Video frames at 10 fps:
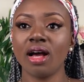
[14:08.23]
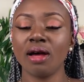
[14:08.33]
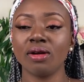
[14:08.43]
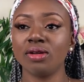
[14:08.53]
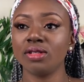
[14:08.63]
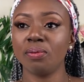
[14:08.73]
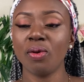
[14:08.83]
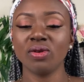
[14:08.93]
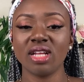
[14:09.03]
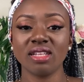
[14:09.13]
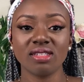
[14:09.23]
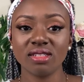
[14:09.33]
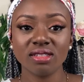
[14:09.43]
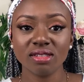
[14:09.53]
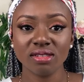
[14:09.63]
the pole
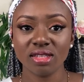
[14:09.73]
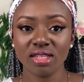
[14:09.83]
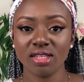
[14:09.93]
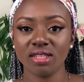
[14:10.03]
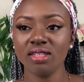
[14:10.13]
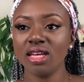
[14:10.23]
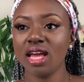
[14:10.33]
dancing thingy.